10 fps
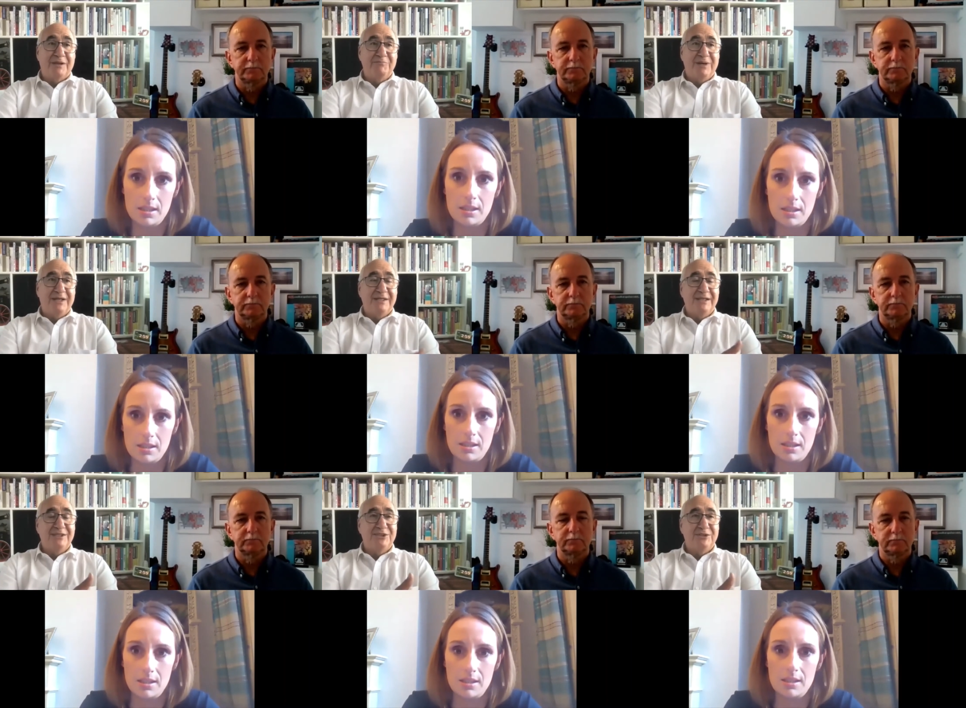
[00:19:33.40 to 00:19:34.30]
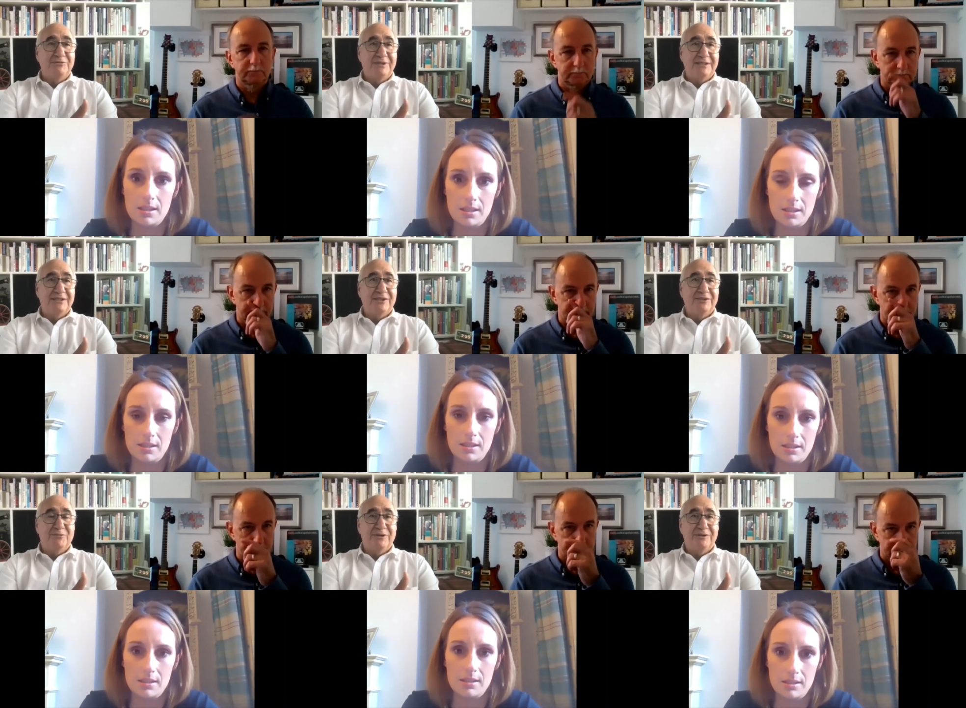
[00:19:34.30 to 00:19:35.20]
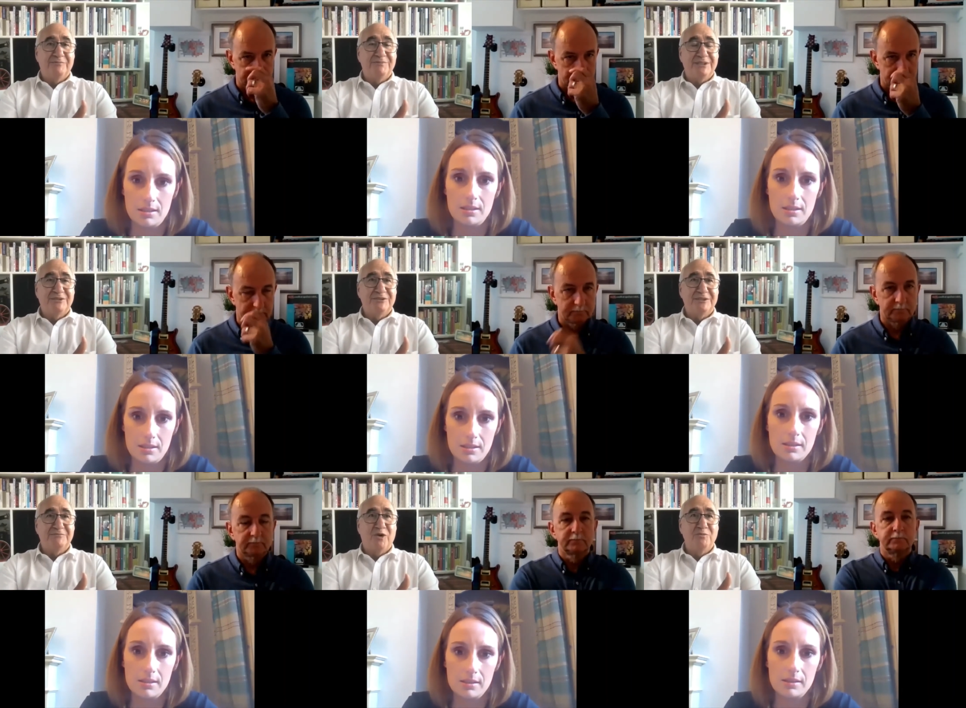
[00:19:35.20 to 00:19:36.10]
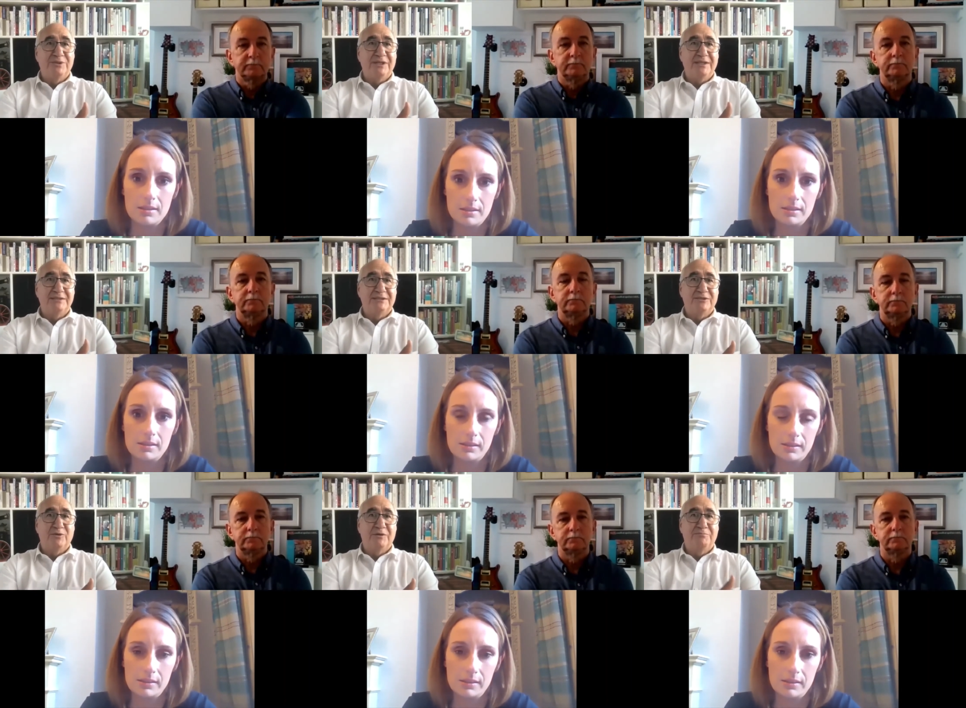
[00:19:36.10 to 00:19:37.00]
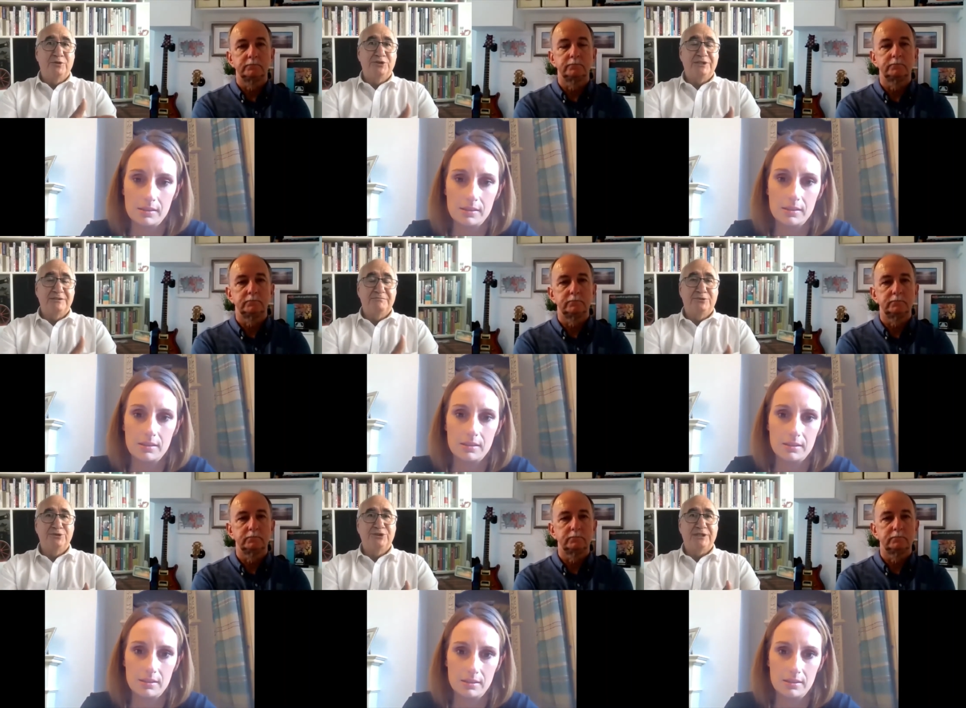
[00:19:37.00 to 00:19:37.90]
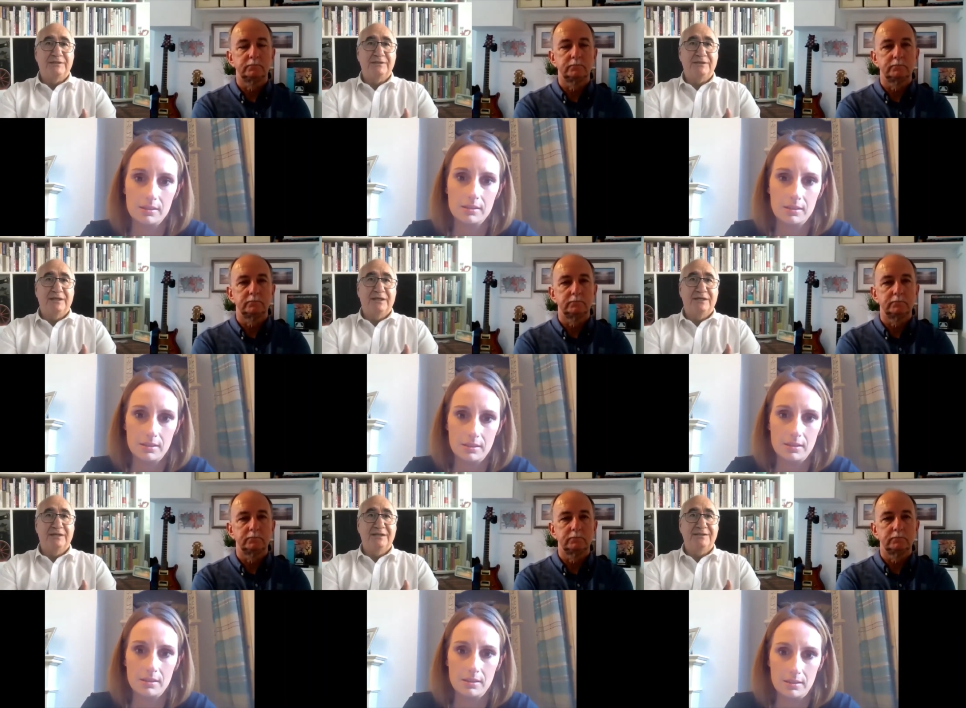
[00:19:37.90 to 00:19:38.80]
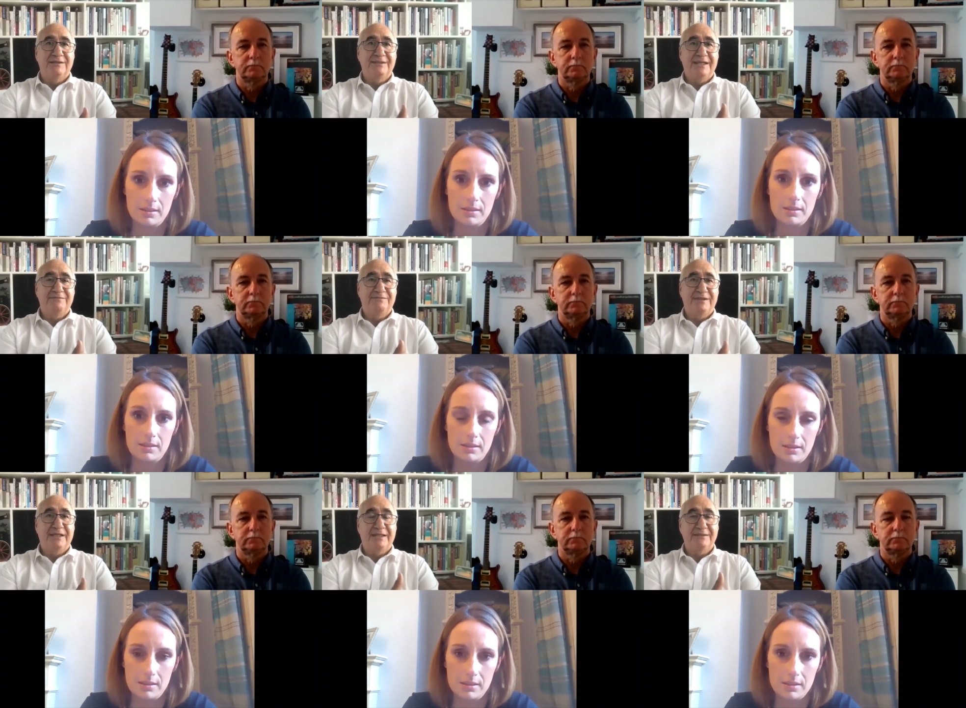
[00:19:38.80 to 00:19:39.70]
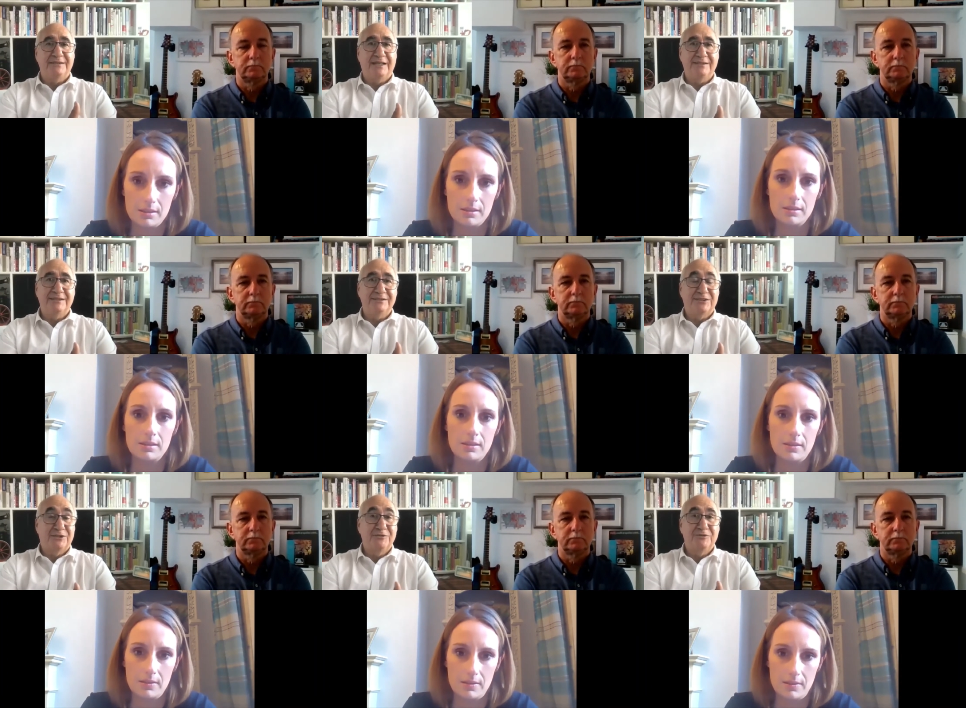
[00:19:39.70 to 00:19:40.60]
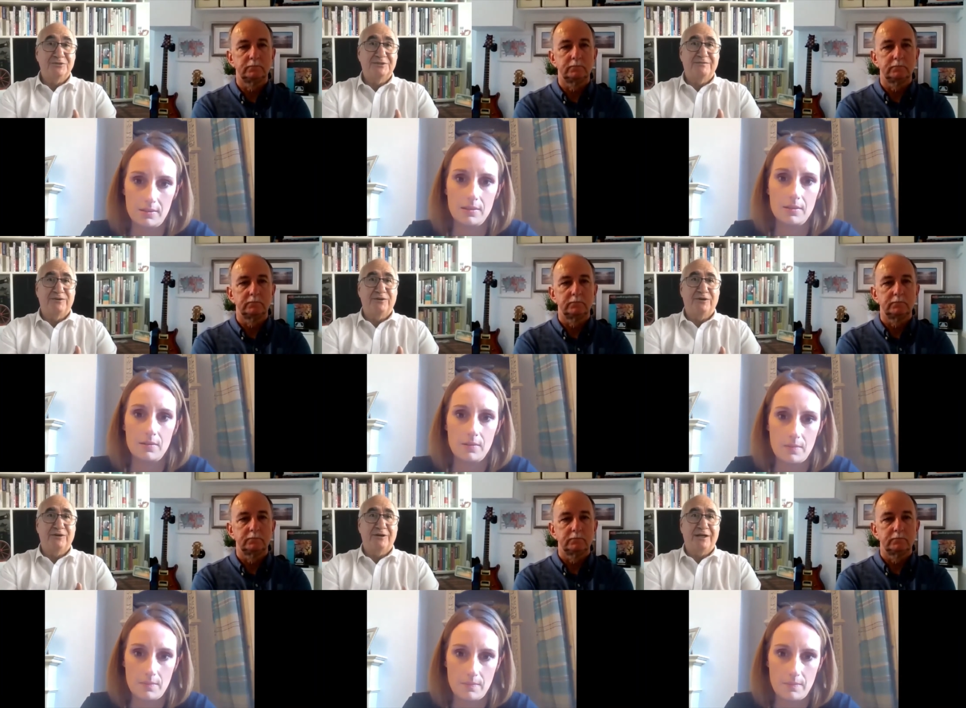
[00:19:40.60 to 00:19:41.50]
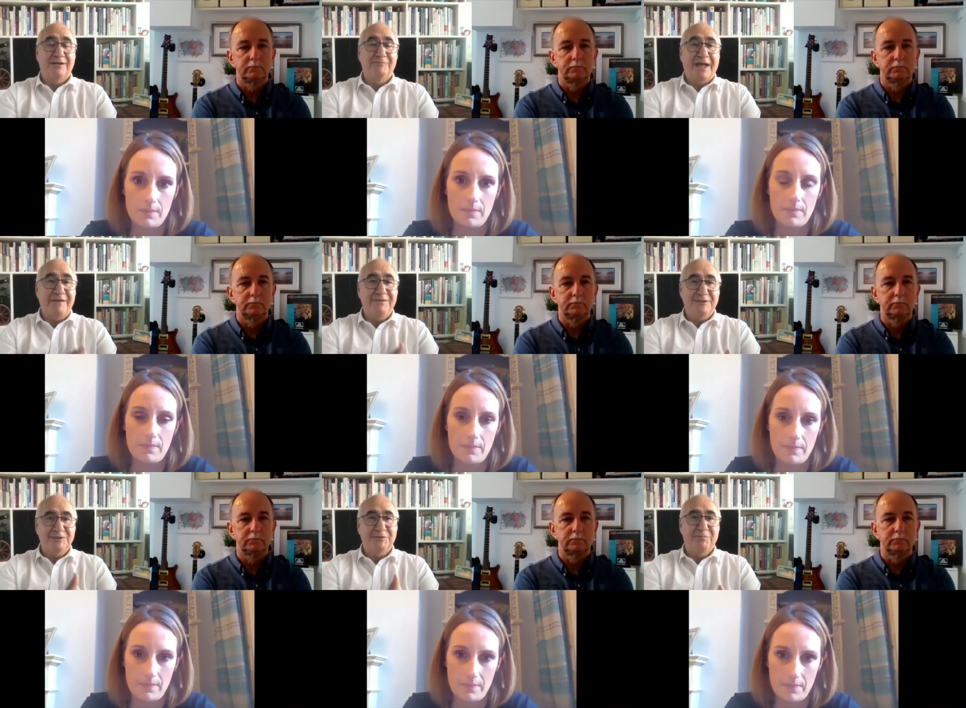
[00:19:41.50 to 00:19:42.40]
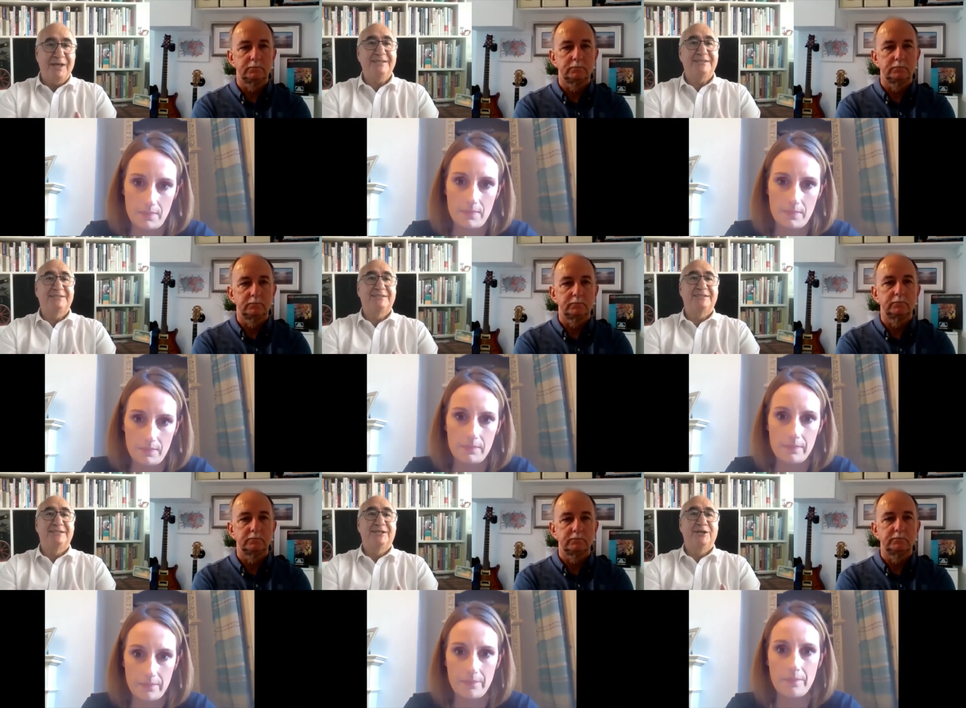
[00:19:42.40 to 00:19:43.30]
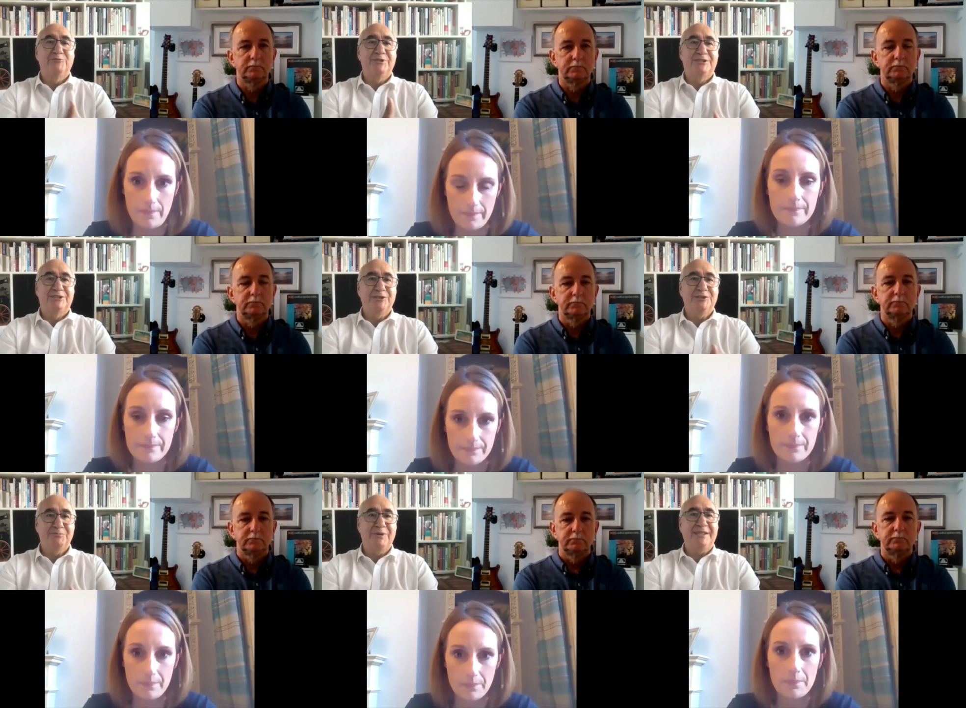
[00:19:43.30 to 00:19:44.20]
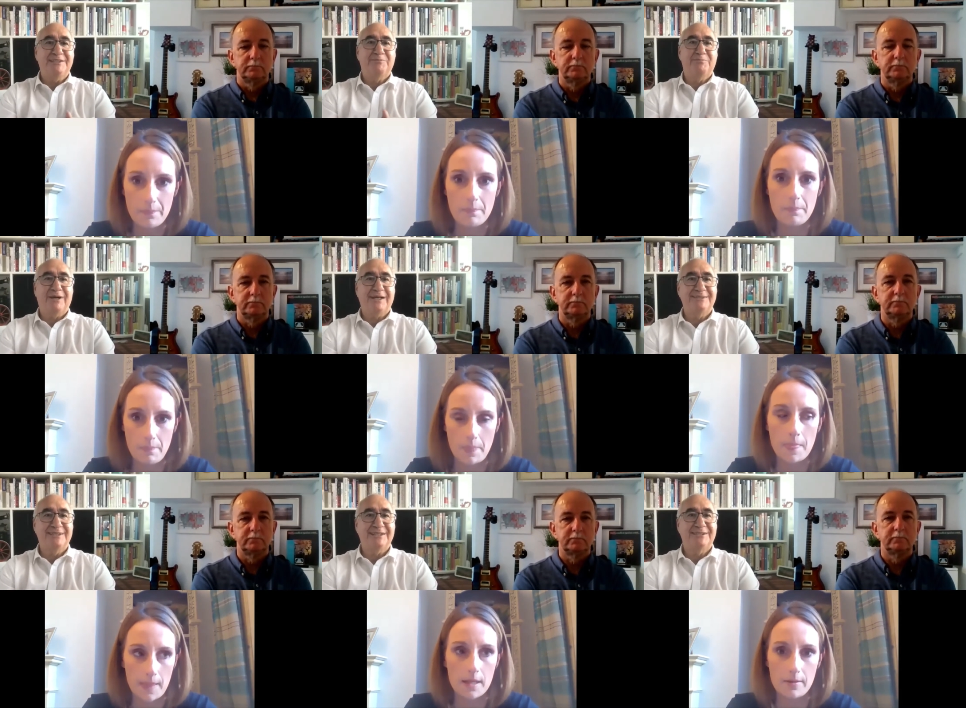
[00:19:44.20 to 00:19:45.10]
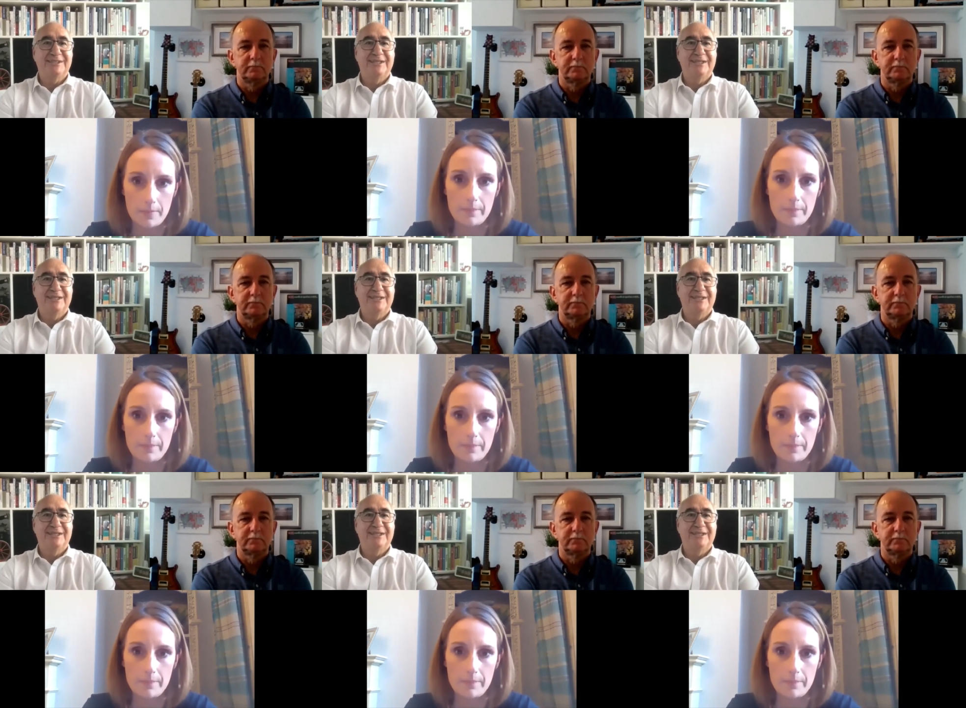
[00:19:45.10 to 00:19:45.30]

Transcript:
Speaker 1: my issue is uh, one of the issues at the moment is that we're pushing and pushing uh, in the DFE and and in schools for um, evidence based and research based practice,